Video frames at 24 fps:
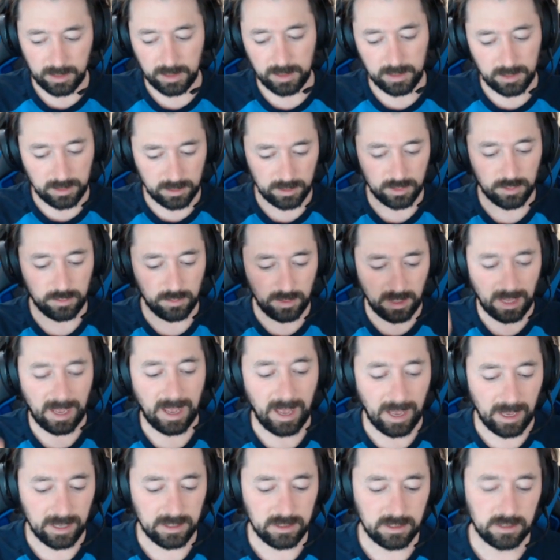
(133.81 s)
and do
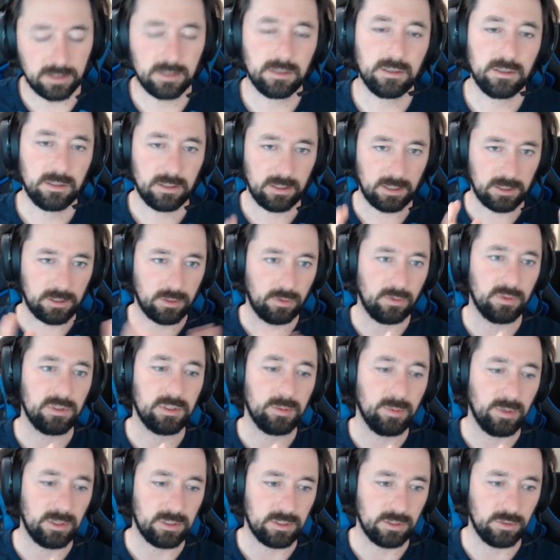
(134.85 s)
that, that's always the
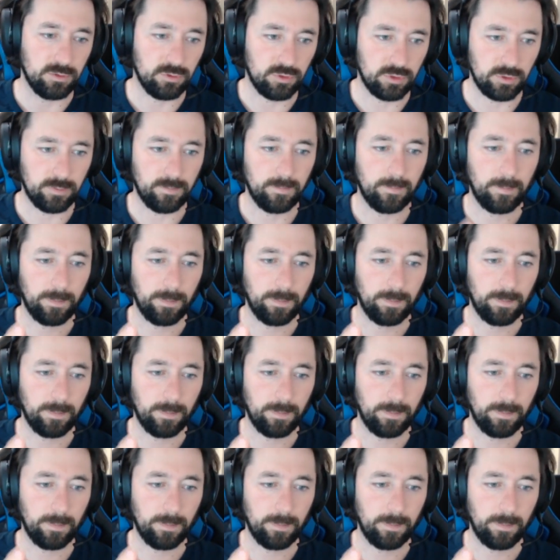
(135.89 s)
best solution.